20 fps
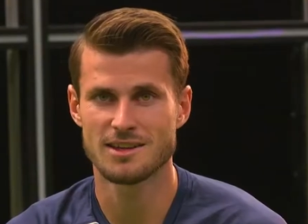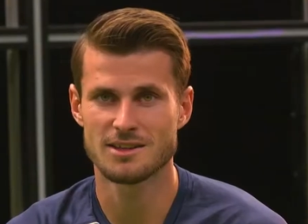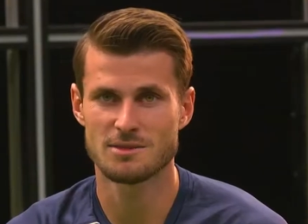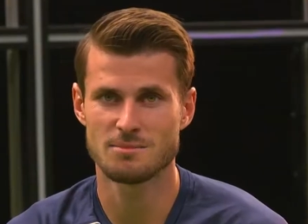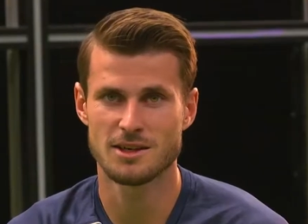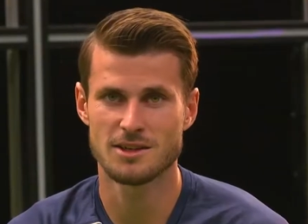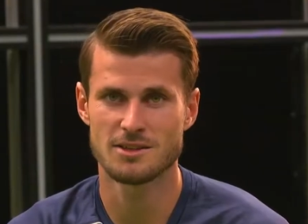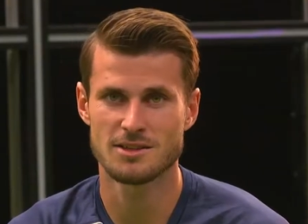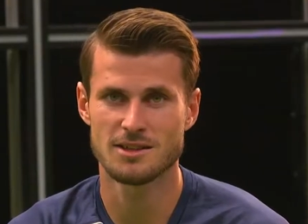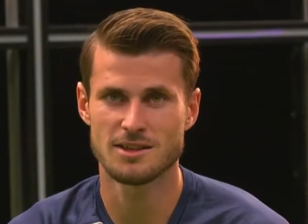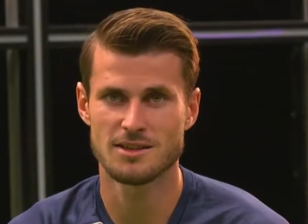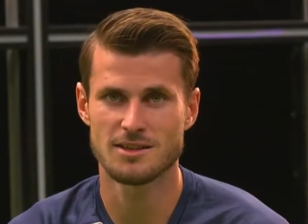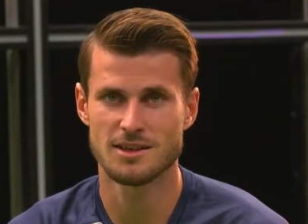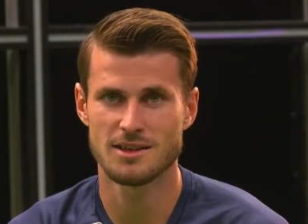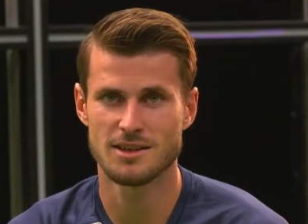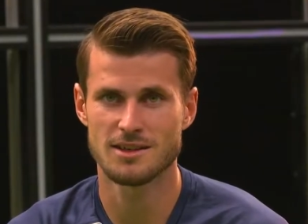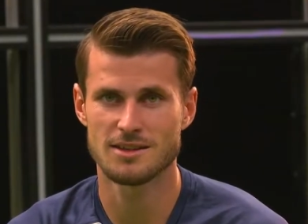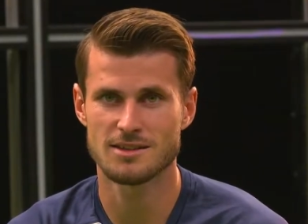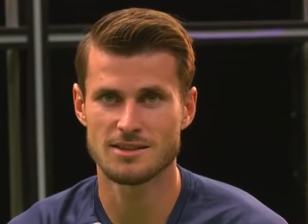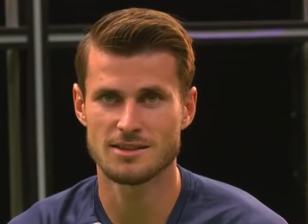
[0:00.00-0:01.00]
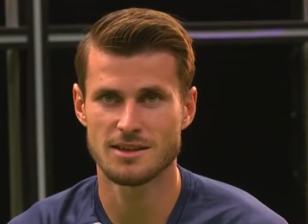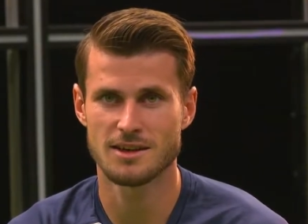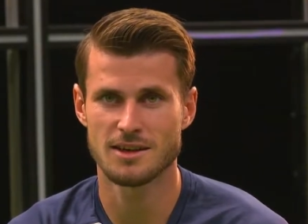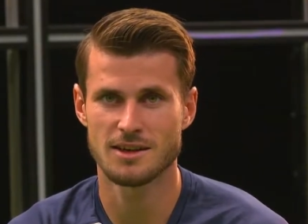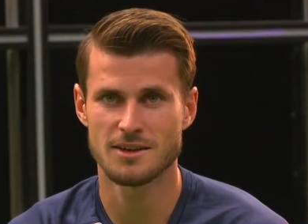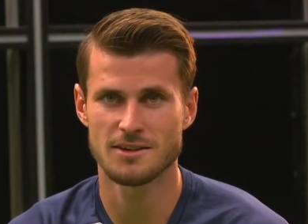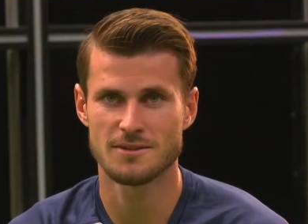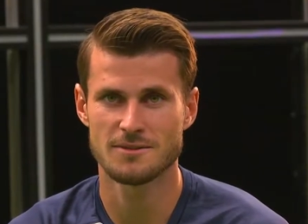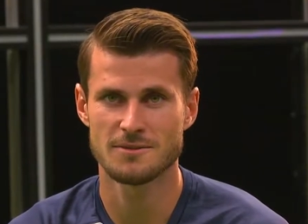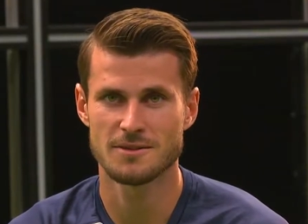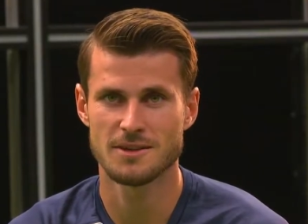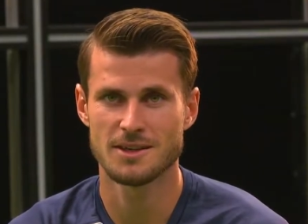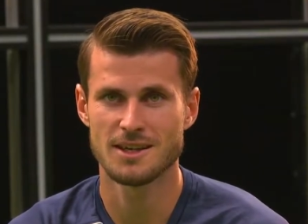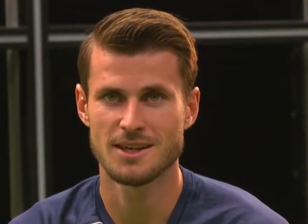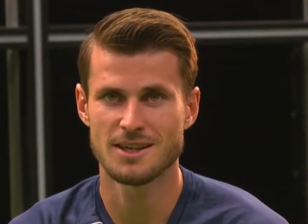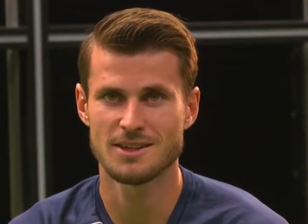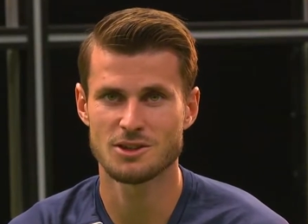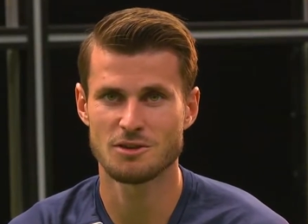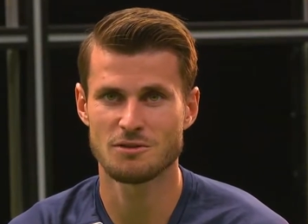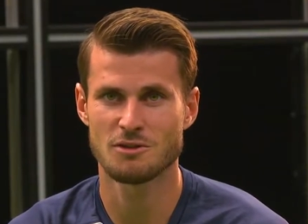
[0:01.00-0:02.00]
as Man City, it's
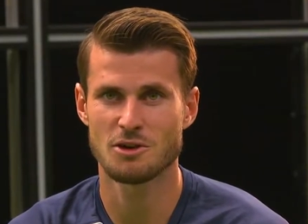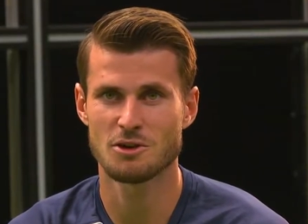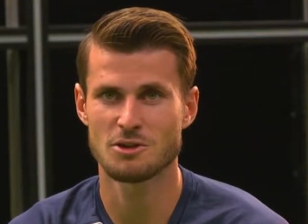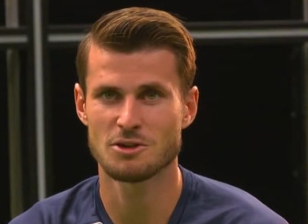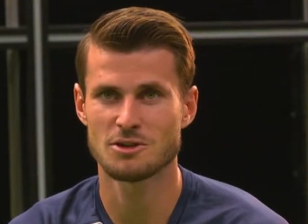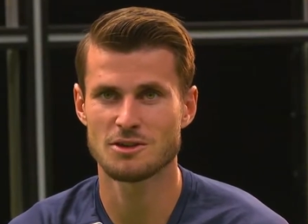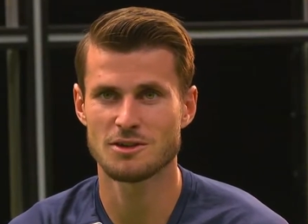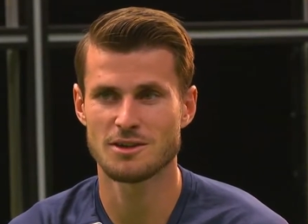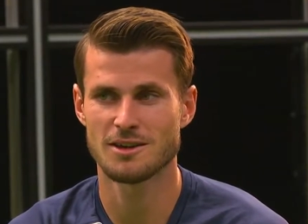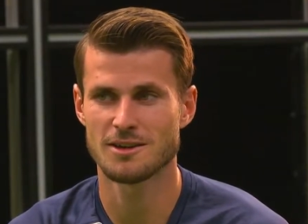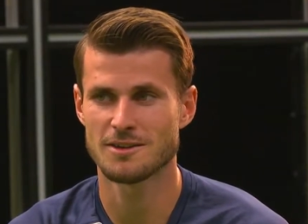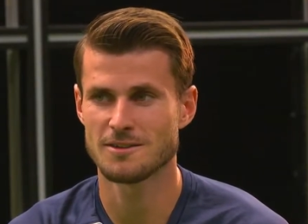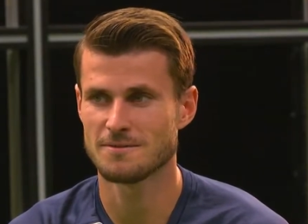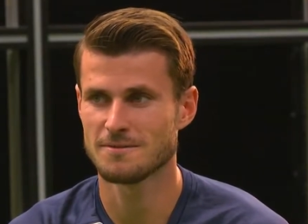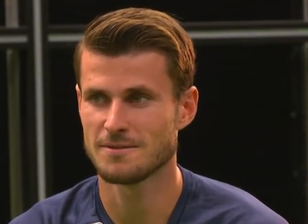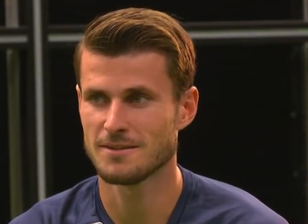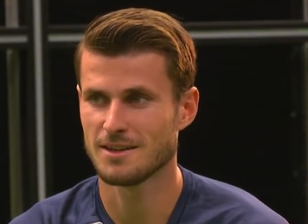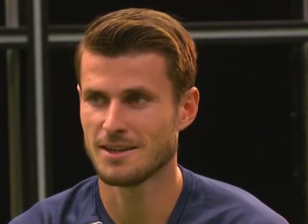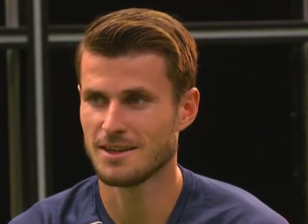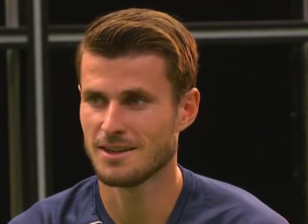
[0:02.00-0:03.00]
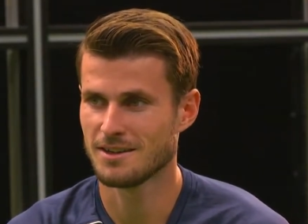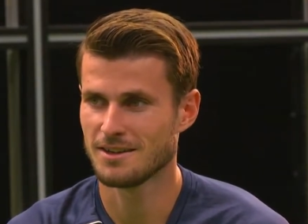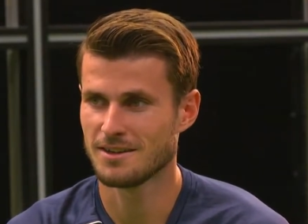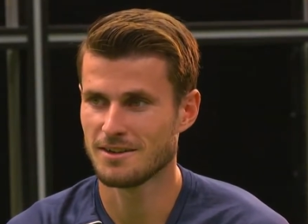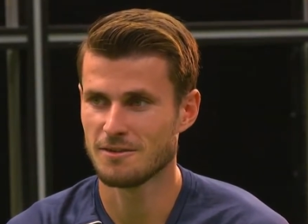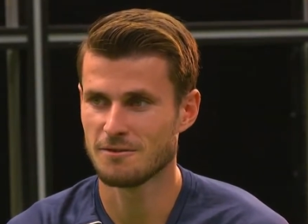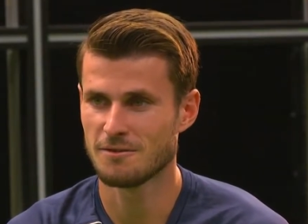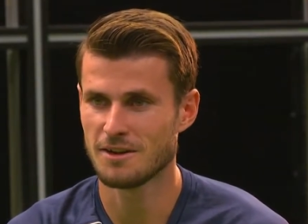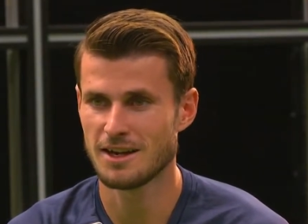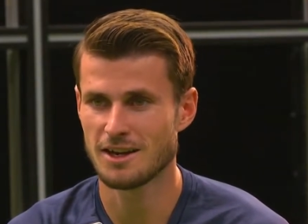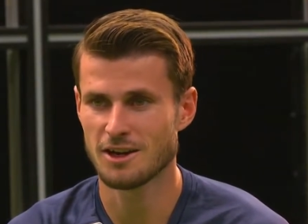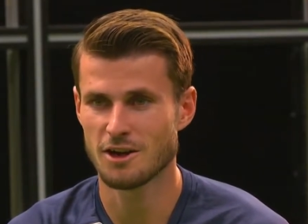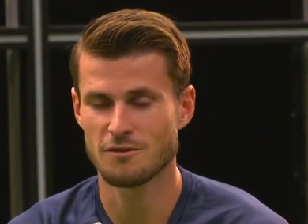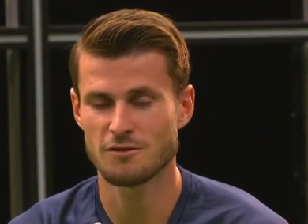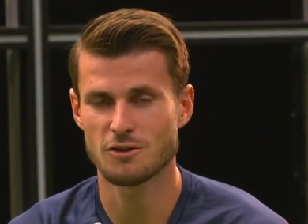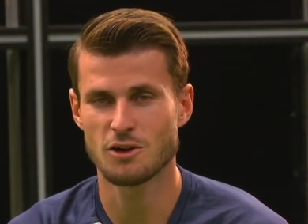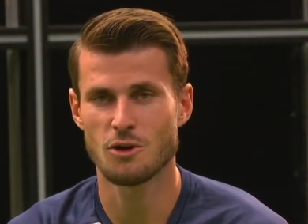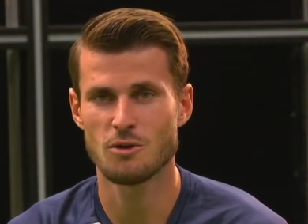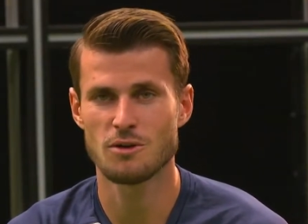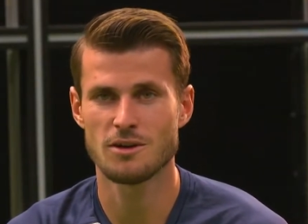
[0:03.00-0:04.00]
of course a feeling of
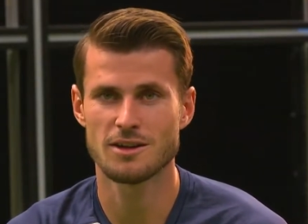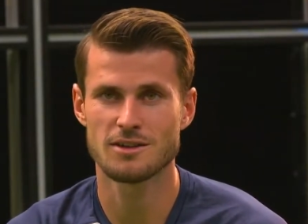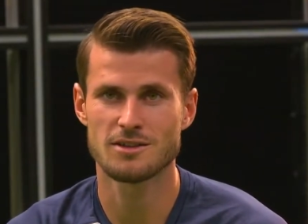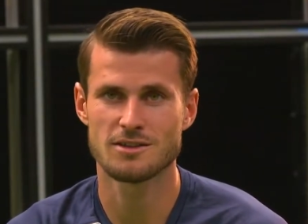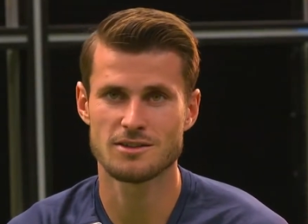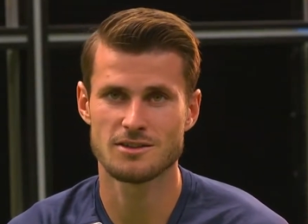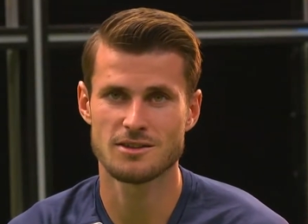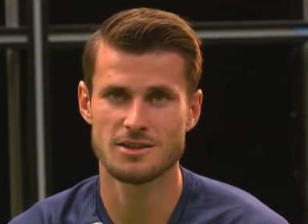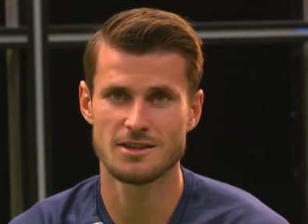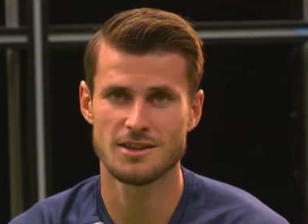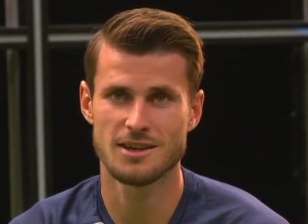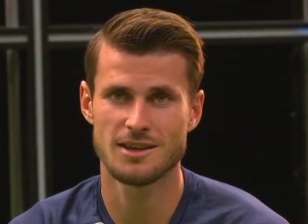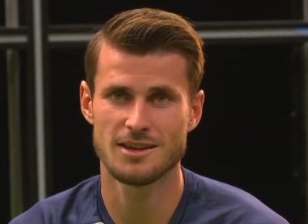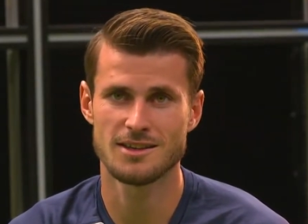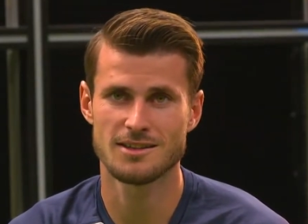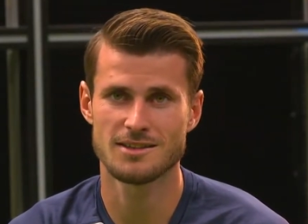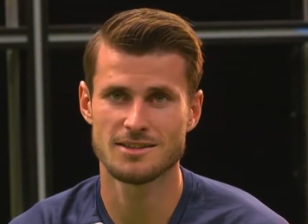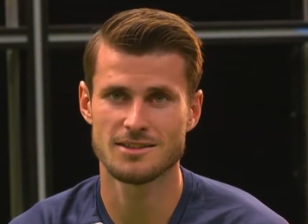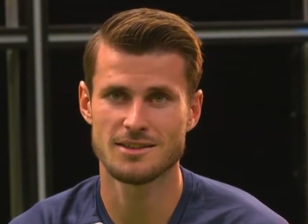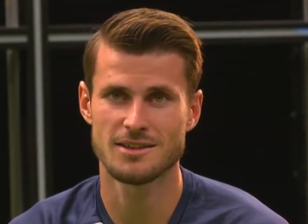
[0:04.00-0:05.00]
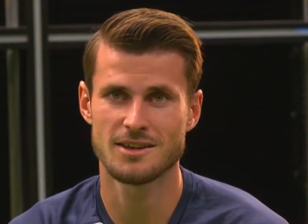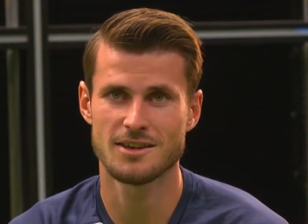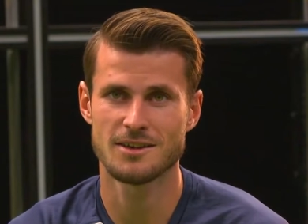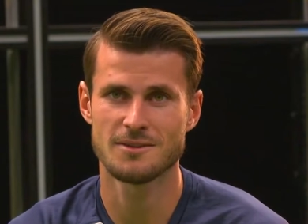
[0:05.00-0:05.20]
Goliath is